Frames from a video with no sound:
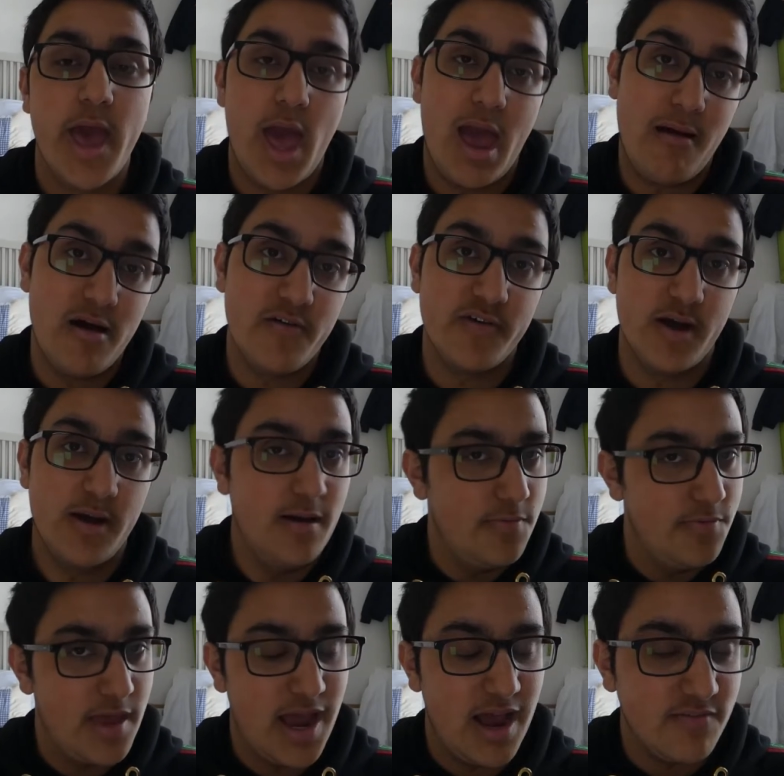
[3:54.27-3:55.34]
However,
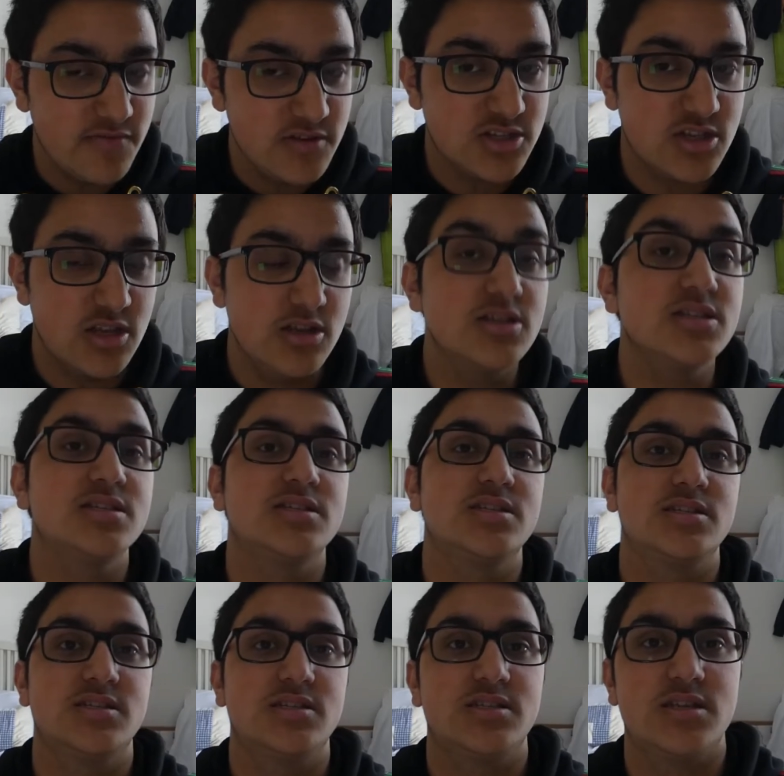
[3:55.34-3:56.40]
they have
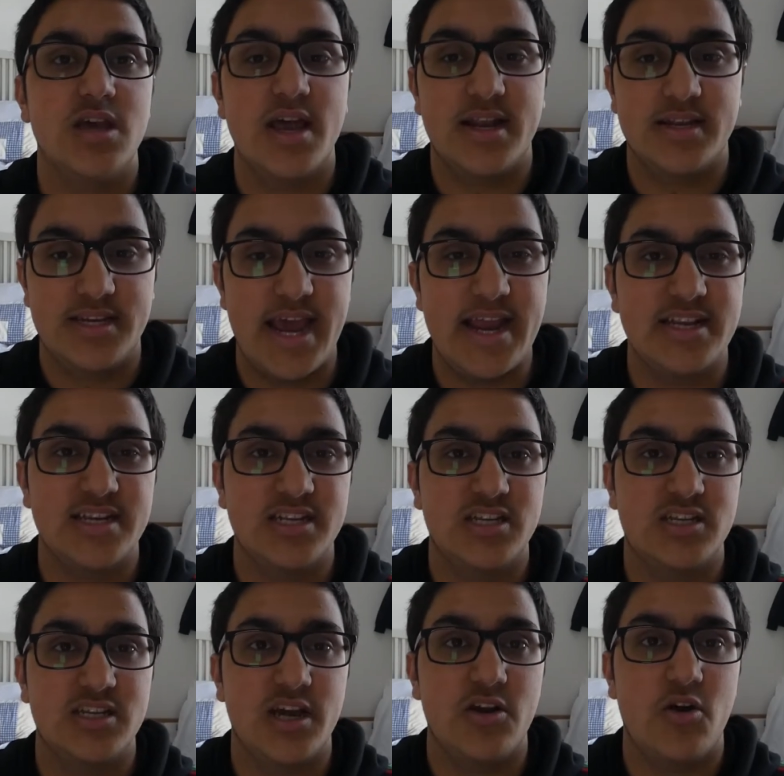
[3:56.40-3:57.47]
intended
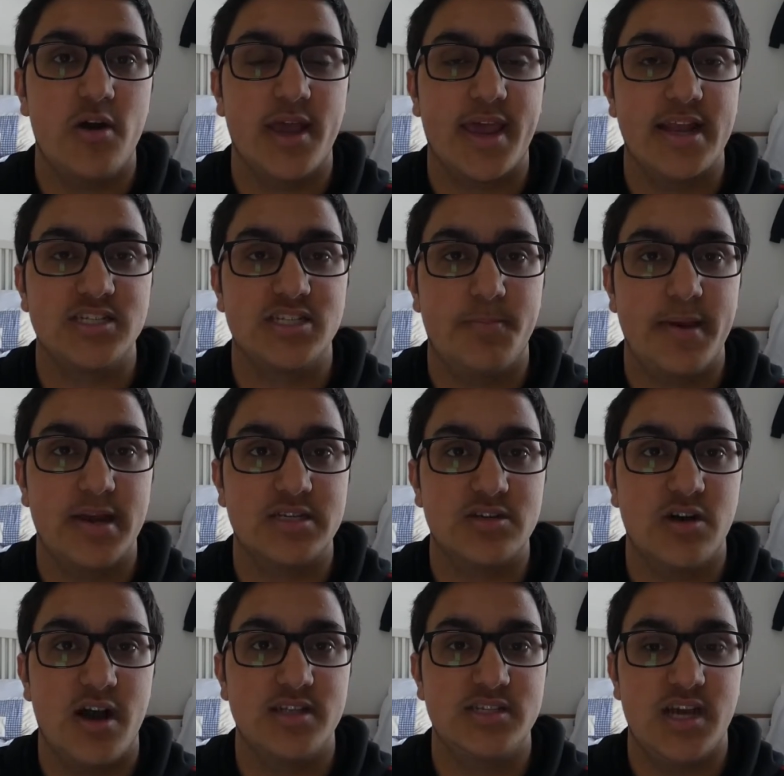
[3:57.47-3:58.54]
to turn it on against the big
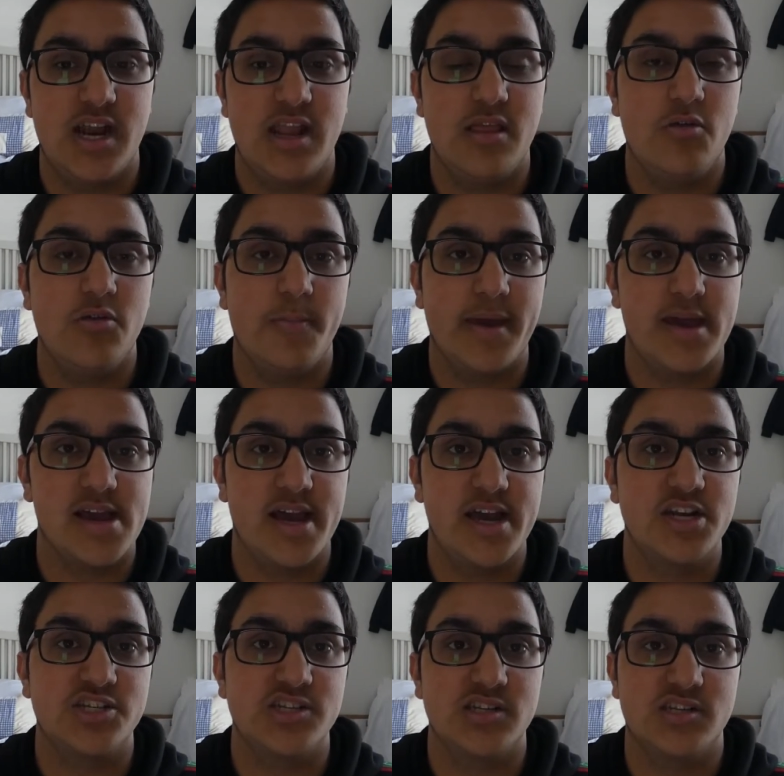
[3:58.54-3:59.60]
sides and on the big
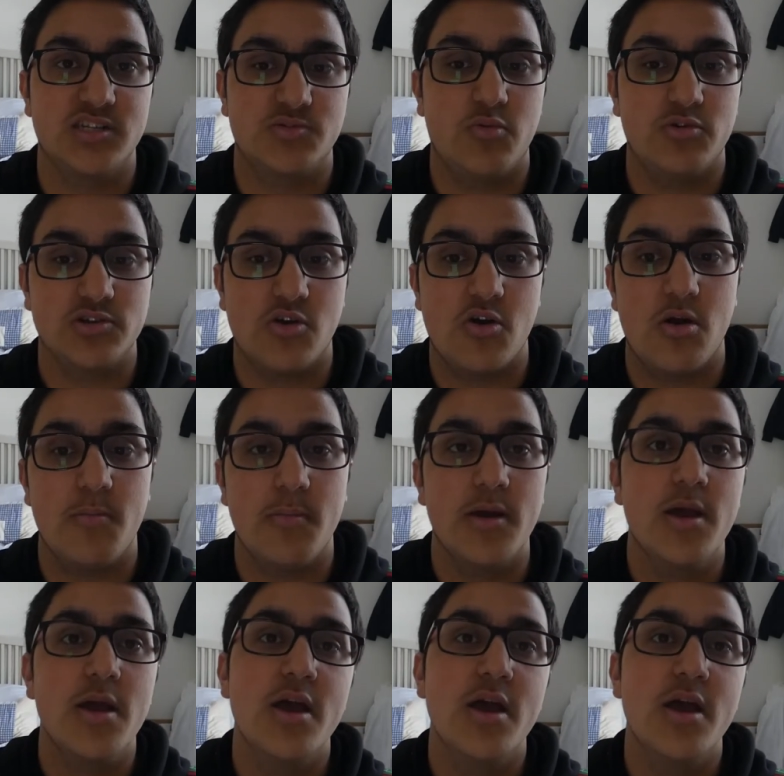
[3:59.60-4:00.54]
occasions. It's what's got them